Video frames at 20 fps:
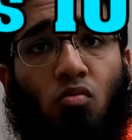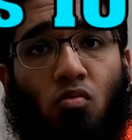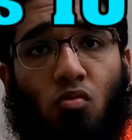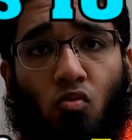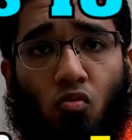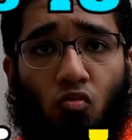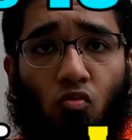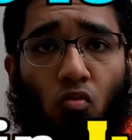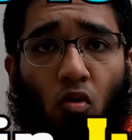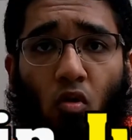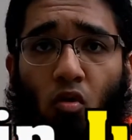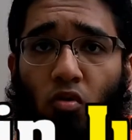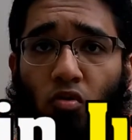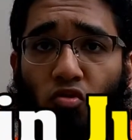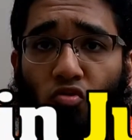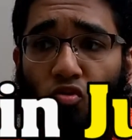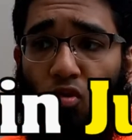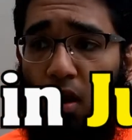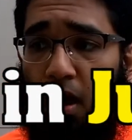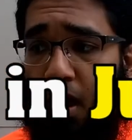June or
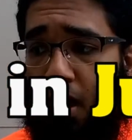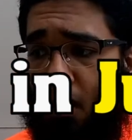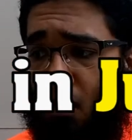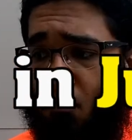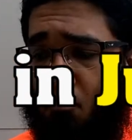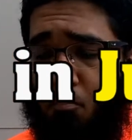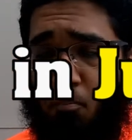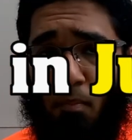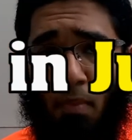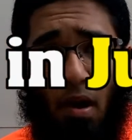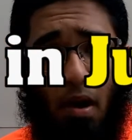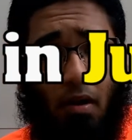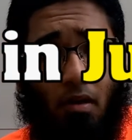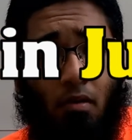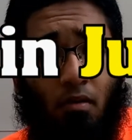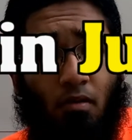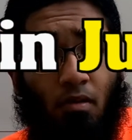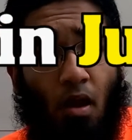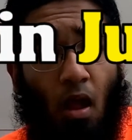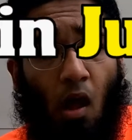July.
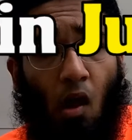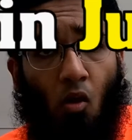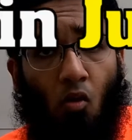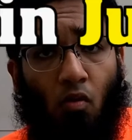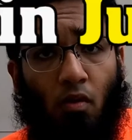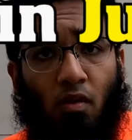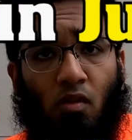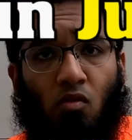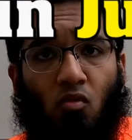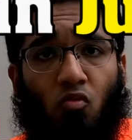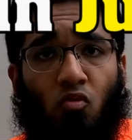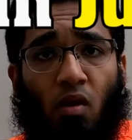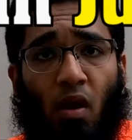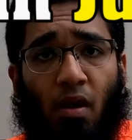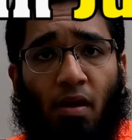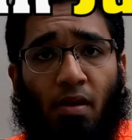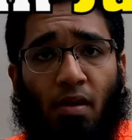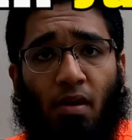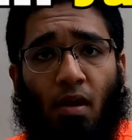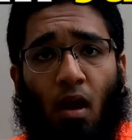But now it's
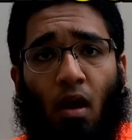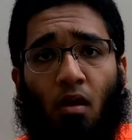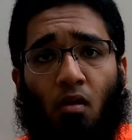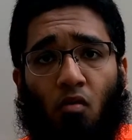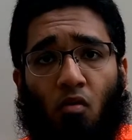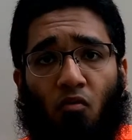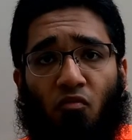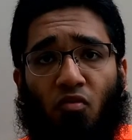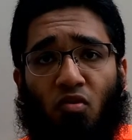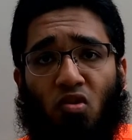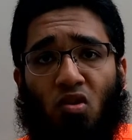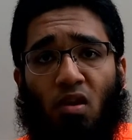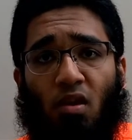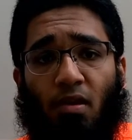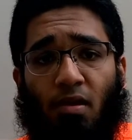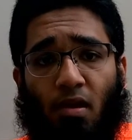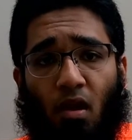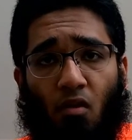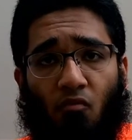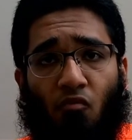already
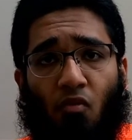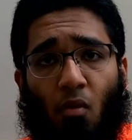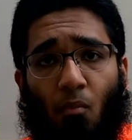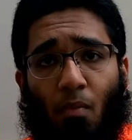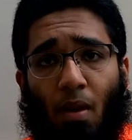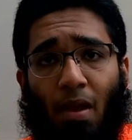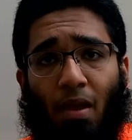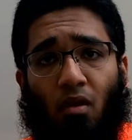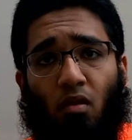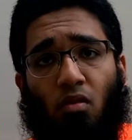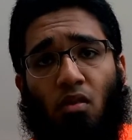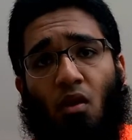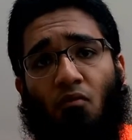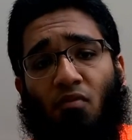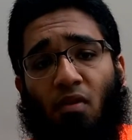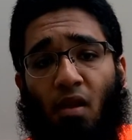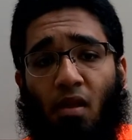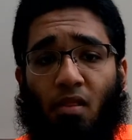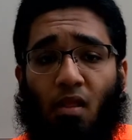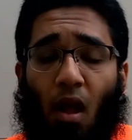unofficially confirmed.
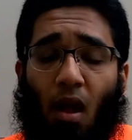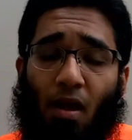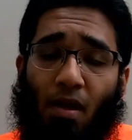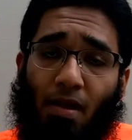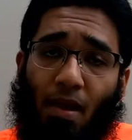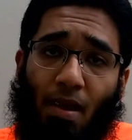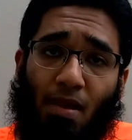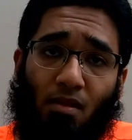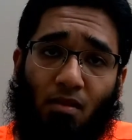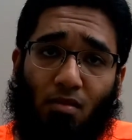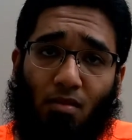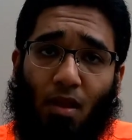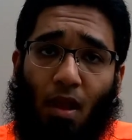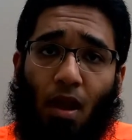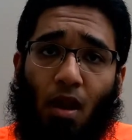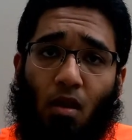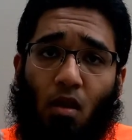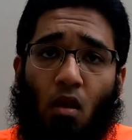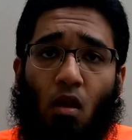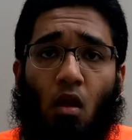Microsoft has again
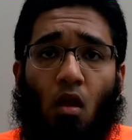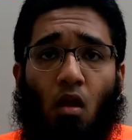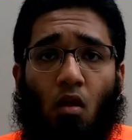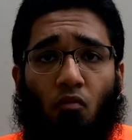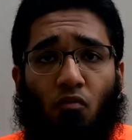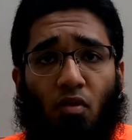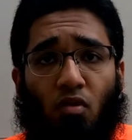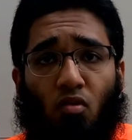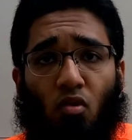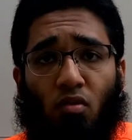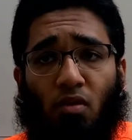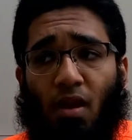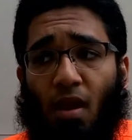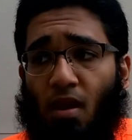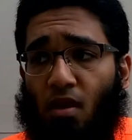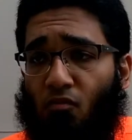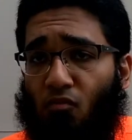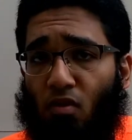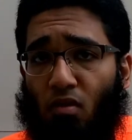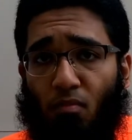said Windows
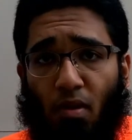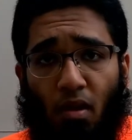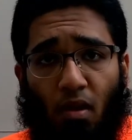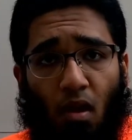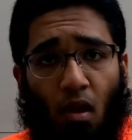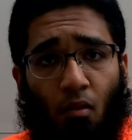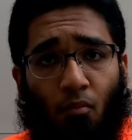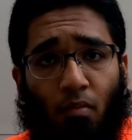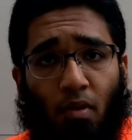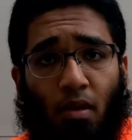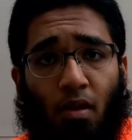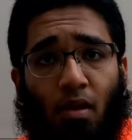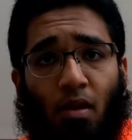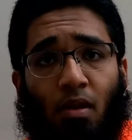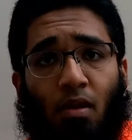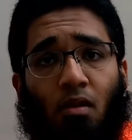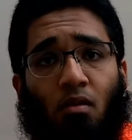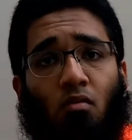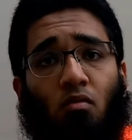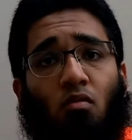ten will be coming
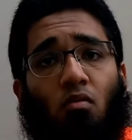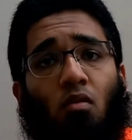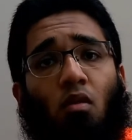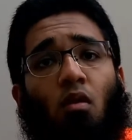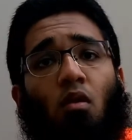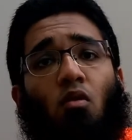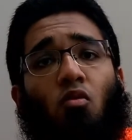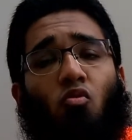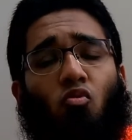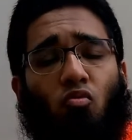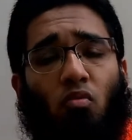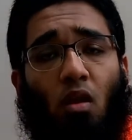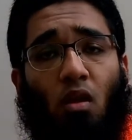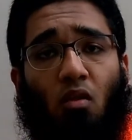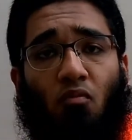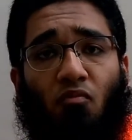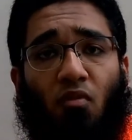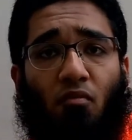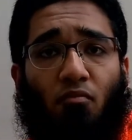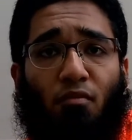in two
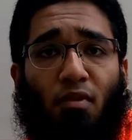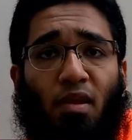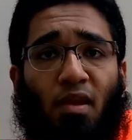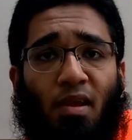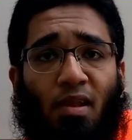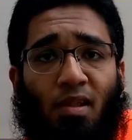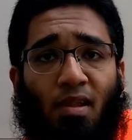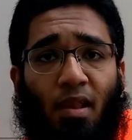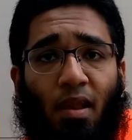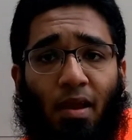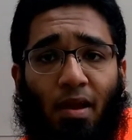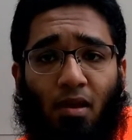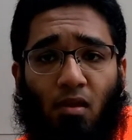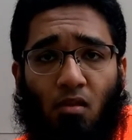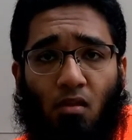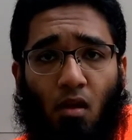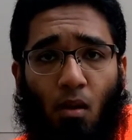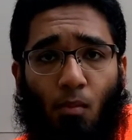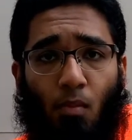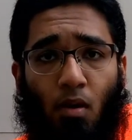thousand fifteen
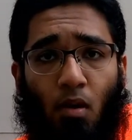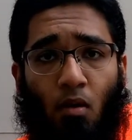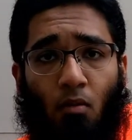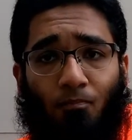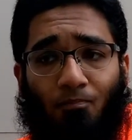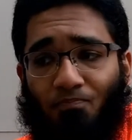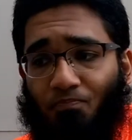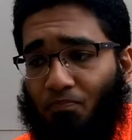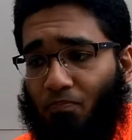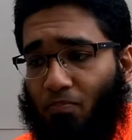late summer.